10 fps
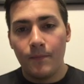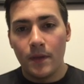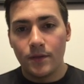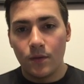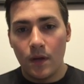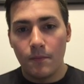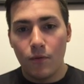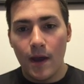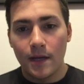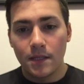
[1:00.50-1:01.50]
So in
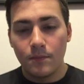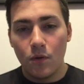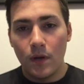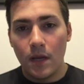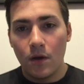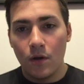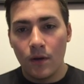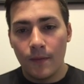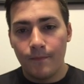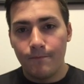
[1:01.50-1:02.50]
practice mode here,
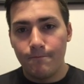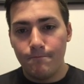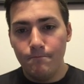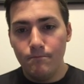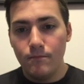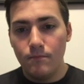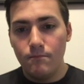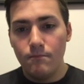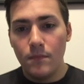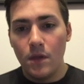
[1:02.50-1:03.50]

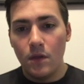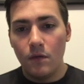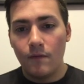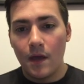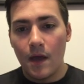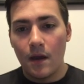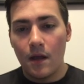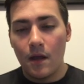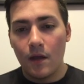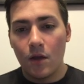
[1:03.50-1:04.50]
you've got
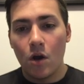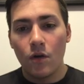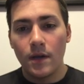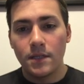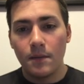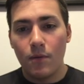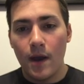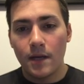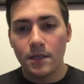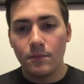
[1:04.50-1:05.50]
car racing
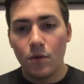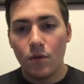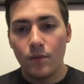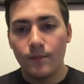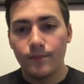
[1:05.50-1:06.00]
practice mode.